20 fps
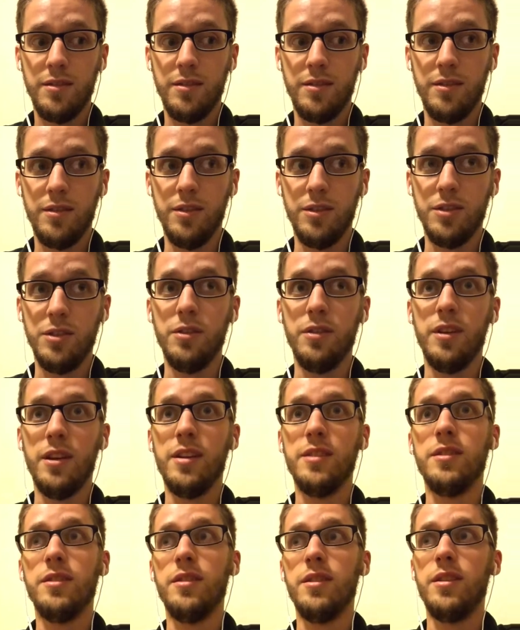the student
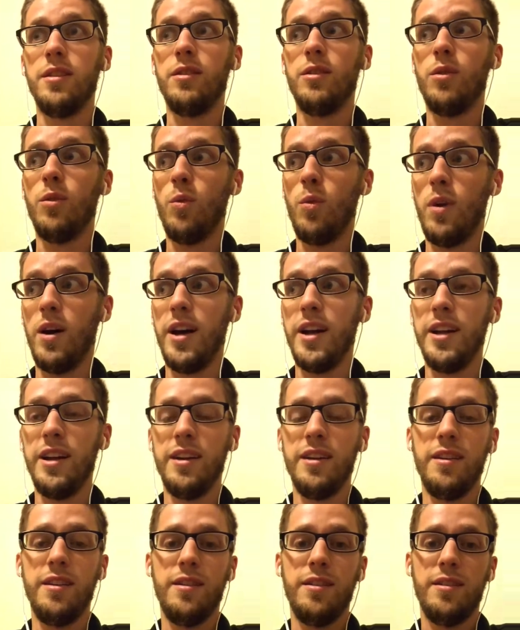has a quiet,